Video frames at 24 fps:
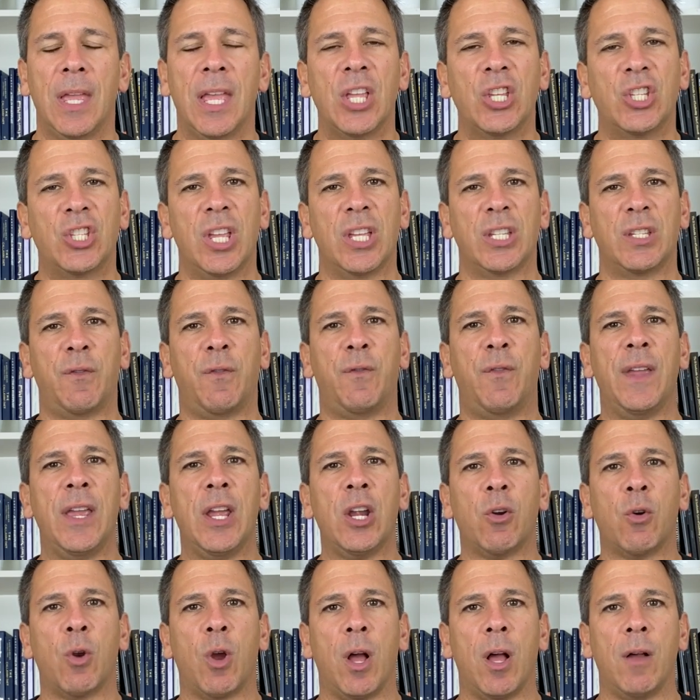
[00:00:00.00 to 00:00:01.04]
is this
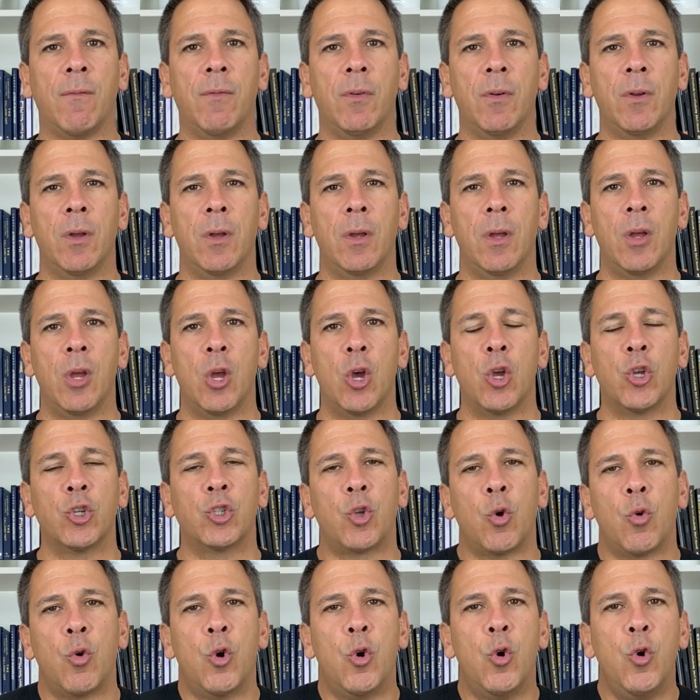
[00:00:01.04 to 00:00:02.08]
fear of
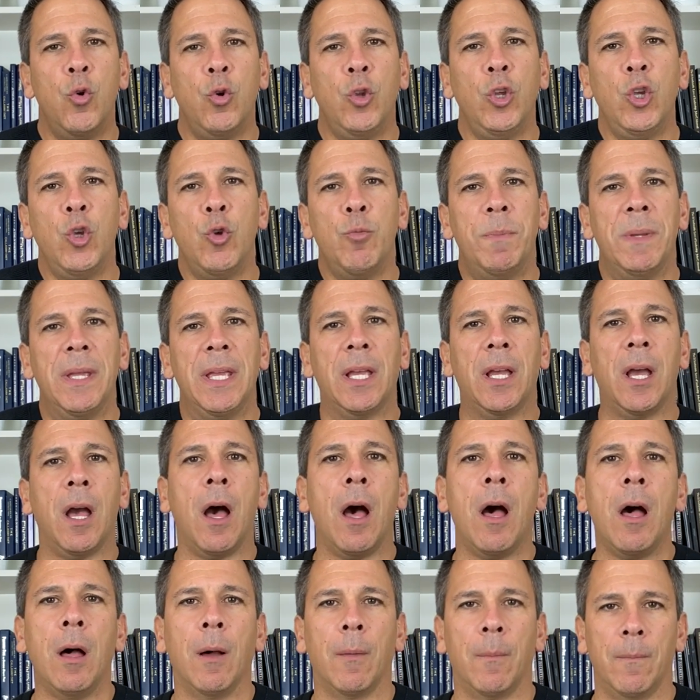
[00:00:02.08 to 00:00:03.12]
so who do you
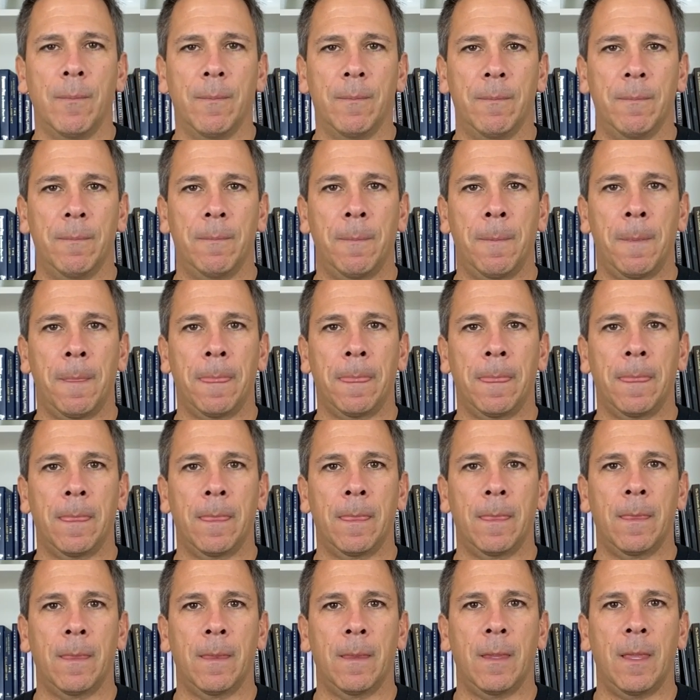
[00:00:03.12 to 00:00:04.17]
become
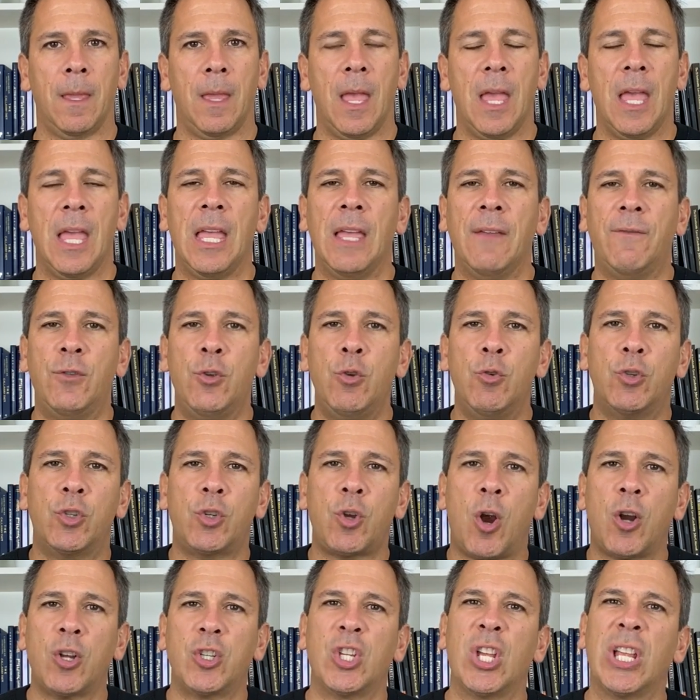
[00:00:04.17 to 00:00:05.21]
if you
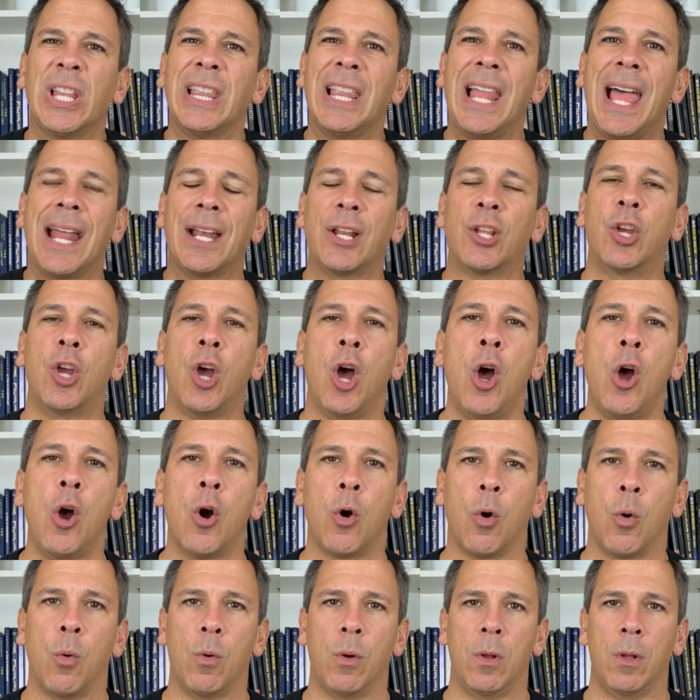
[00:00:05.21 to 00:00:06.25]
start to let
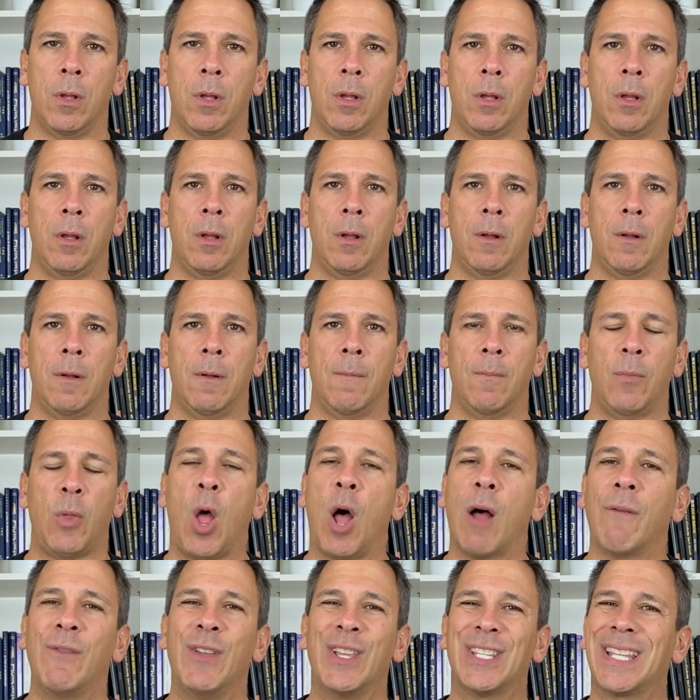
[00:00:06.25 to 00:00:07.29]
go
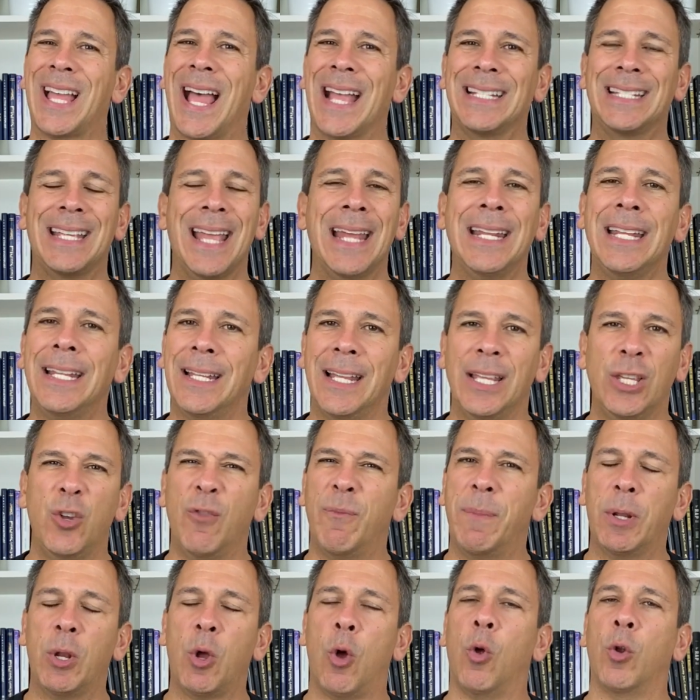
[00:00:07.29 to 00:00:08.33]
of this identity
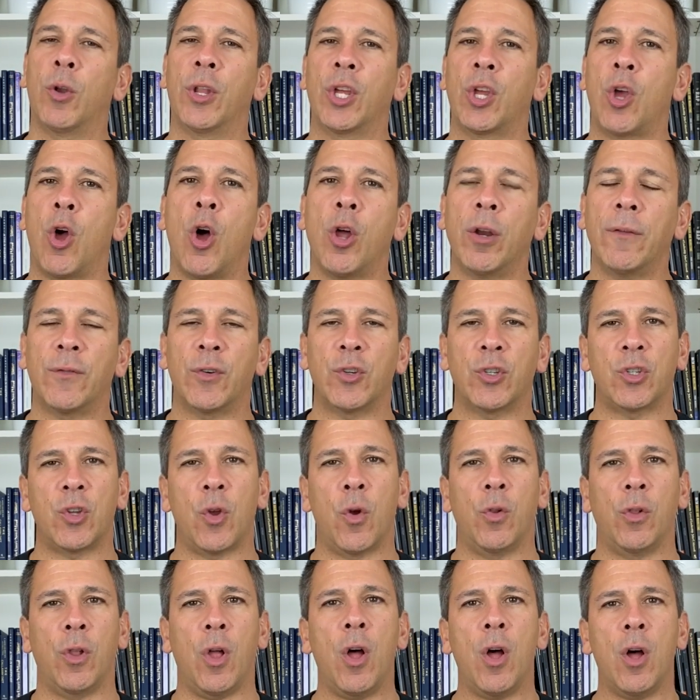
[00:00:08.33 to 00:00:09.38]
you've been holding on for
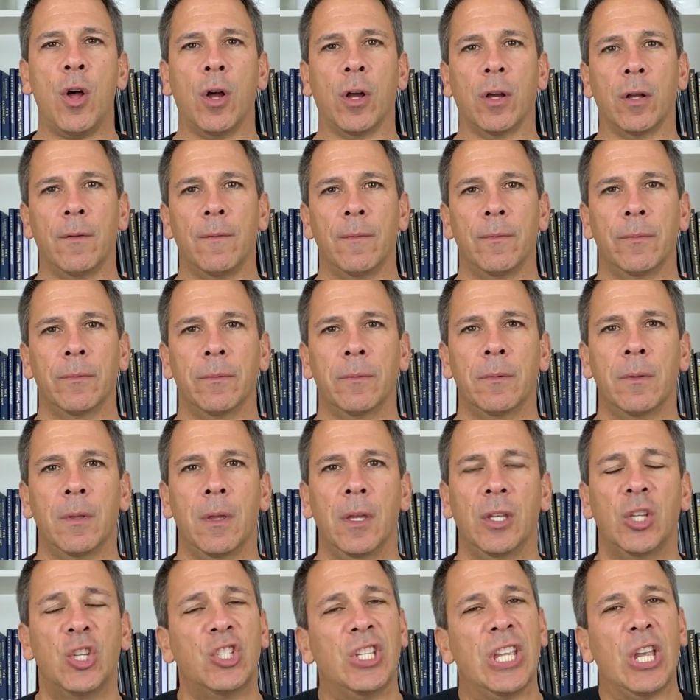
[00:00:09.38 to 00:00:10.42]
so long
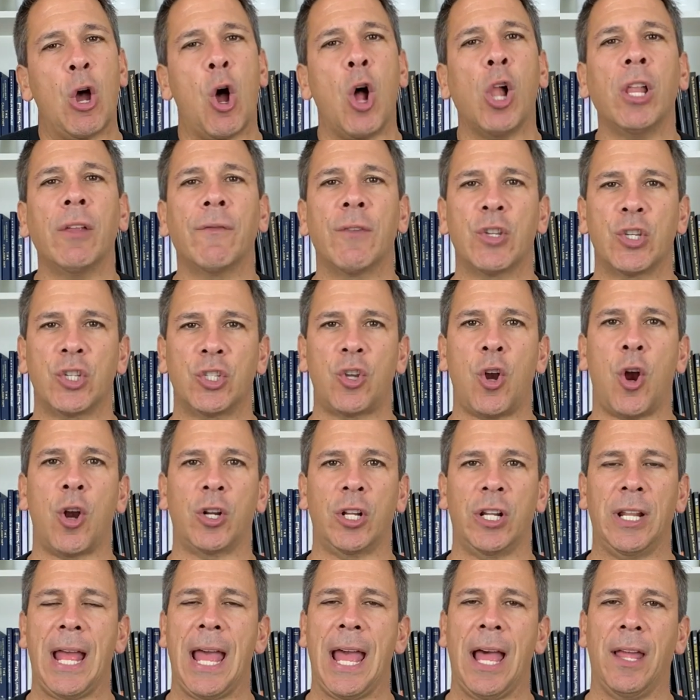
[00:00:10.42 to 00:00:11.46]
you see all of us
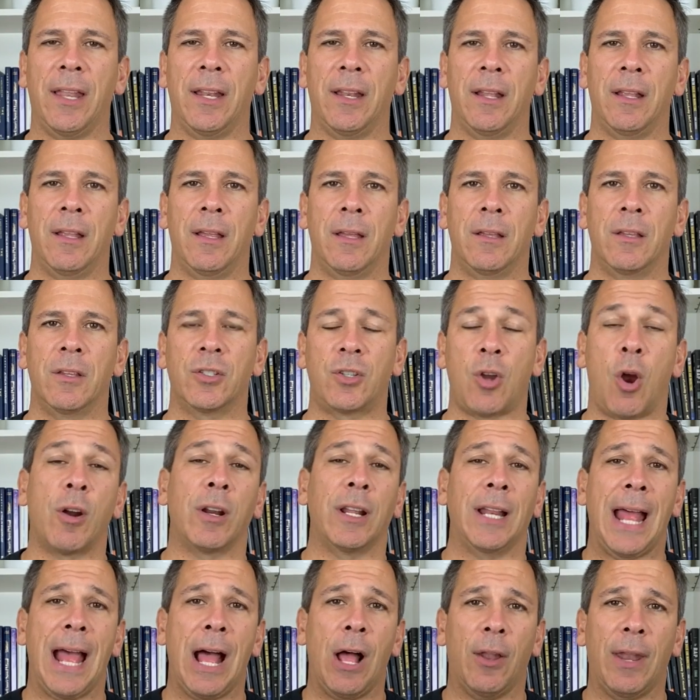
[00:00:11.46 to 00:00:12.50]
started out
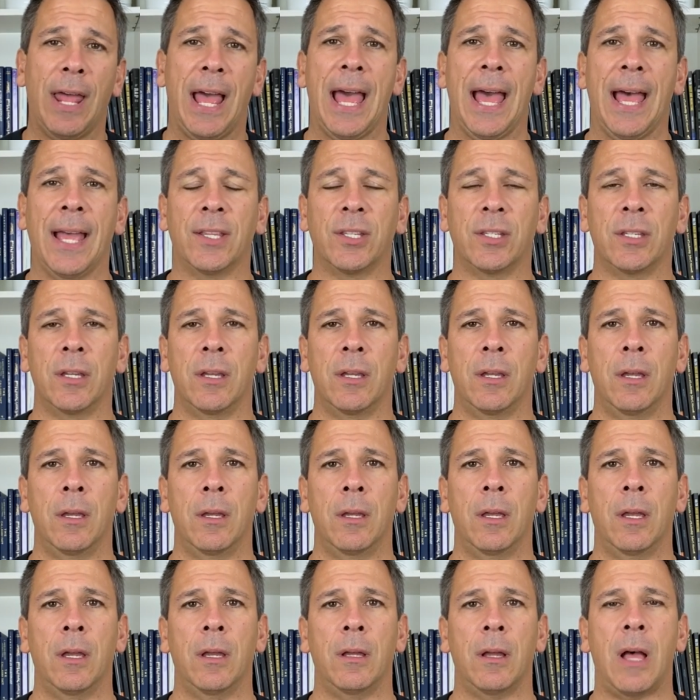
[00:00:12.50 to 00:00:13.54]
started out as
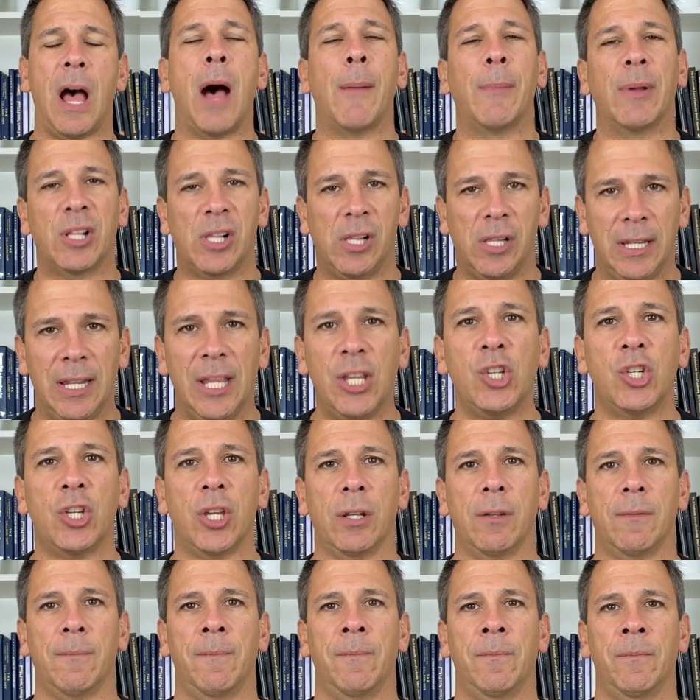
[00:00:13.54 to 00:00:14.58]
i'm a
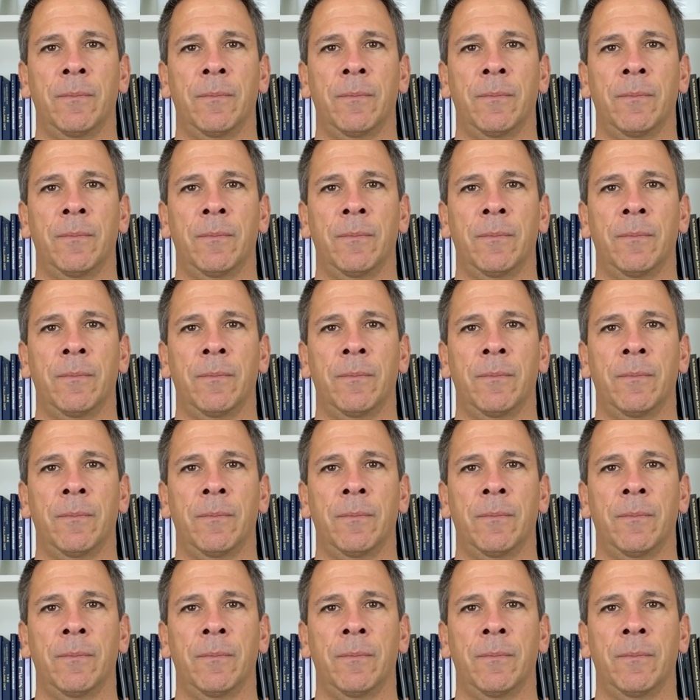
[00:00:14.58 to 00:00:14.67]
clinician